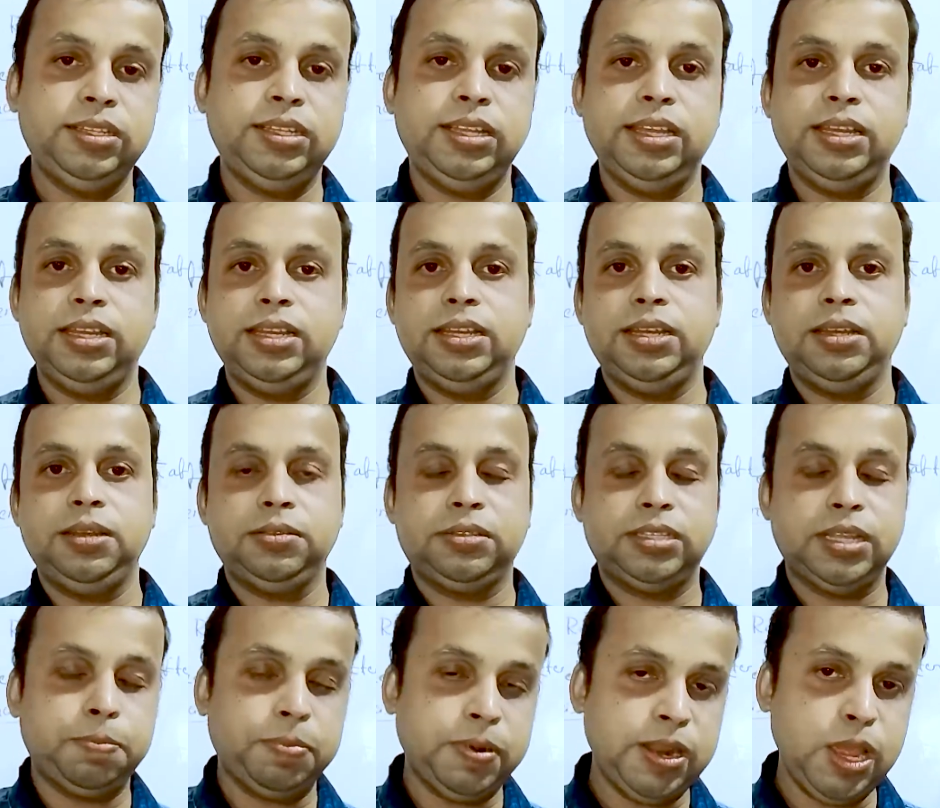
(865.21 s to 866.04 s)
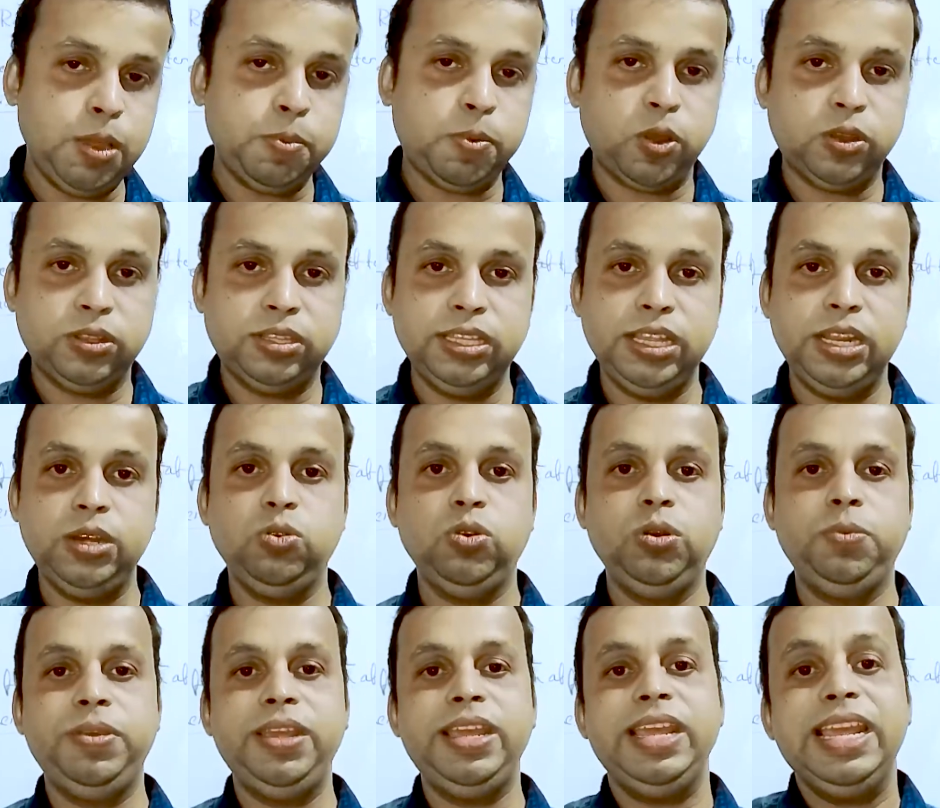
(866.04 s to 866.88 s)
The supply of oxygen
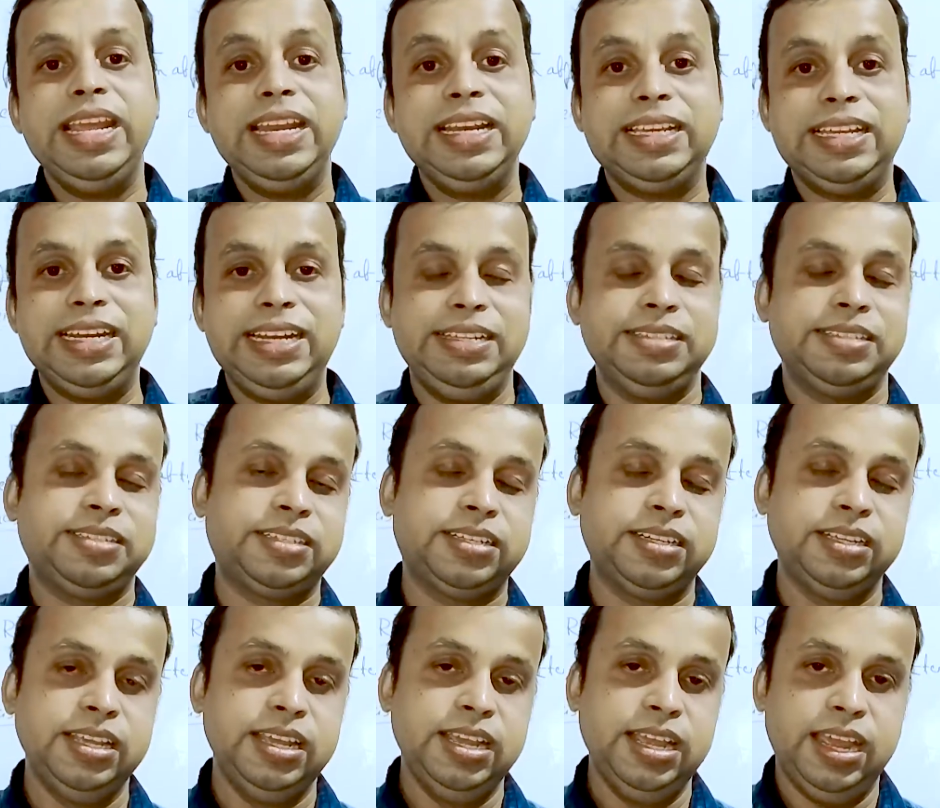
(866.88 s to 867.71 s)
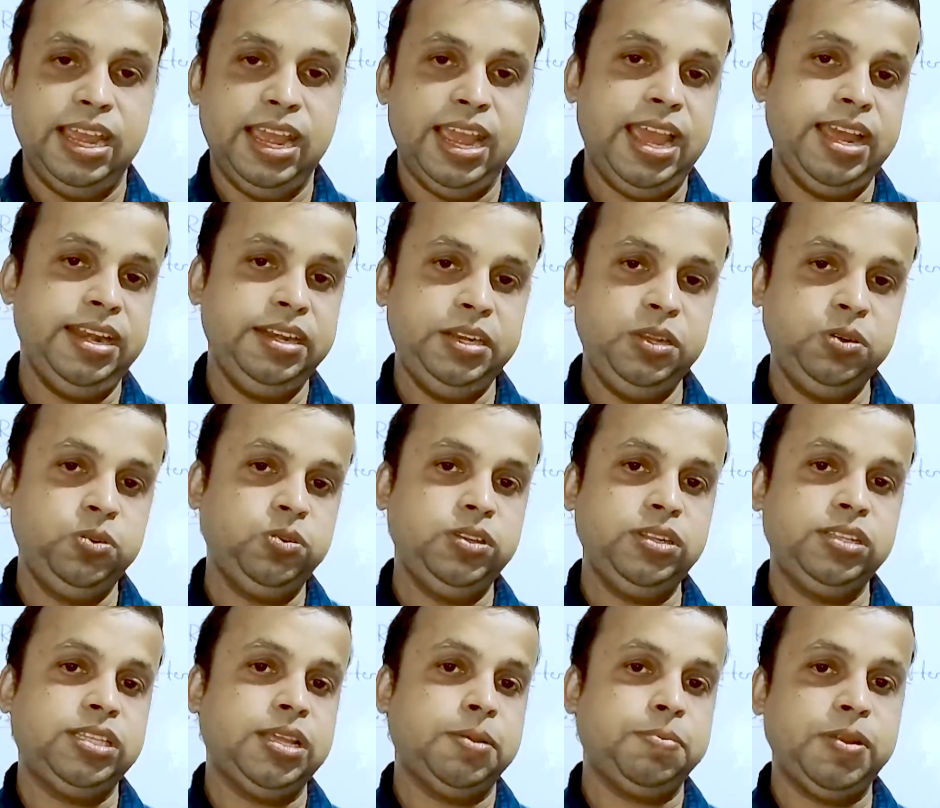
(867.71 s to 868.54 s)
will be increased, and due
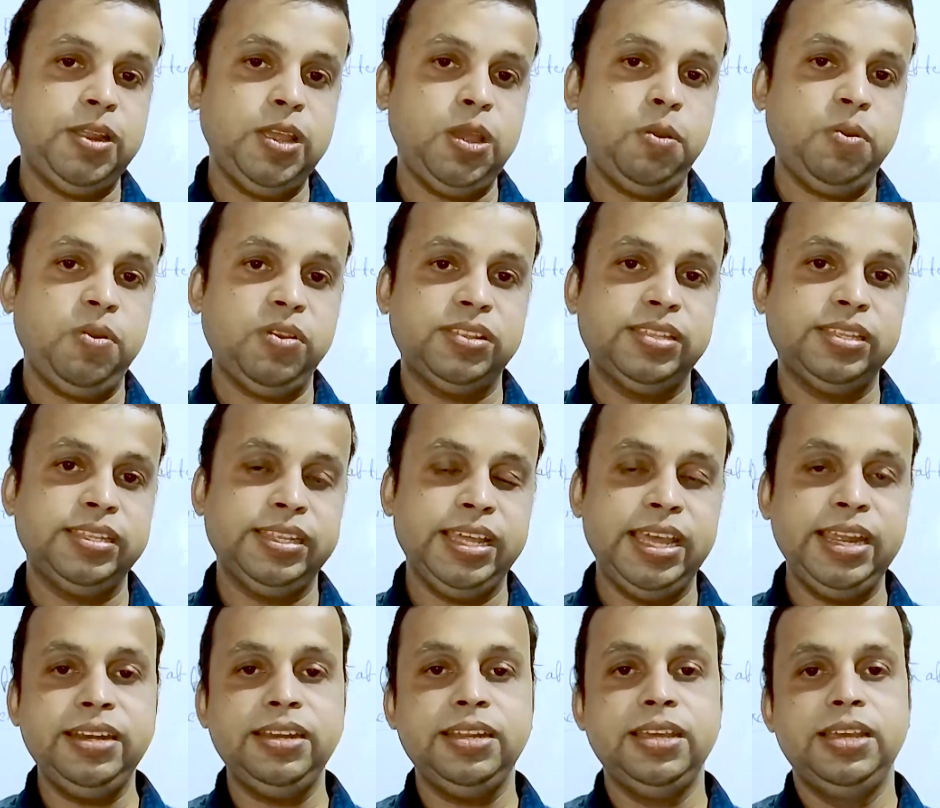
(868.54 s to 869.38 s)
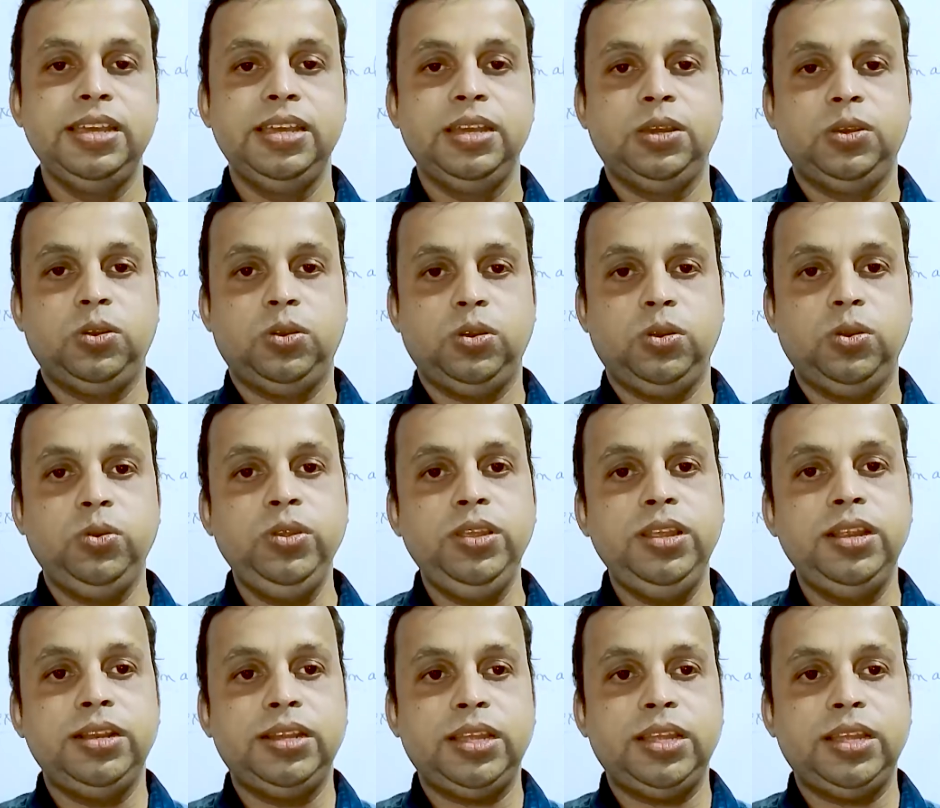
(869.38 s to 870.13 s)
to the supply of oxygen, again